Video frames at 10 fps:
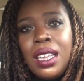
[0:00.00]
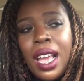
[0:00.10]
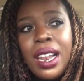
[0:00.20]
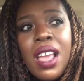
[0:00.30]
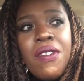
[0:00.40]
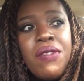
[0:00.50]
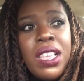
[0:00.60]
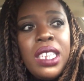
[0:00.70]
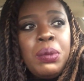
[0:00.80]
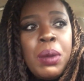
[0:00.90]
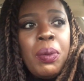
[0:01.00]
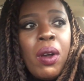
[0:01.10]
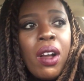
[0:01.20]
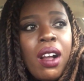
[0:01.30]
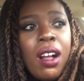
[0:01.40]
And if these
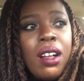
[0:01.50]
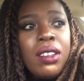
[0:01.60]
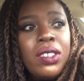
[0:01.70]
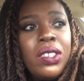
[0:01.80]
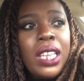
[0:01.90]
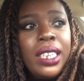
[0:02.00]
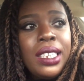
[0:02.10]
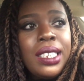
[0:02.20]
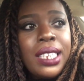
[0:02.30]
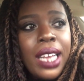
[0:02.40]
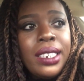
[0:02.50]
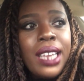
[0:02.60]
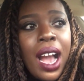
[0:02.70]
people sat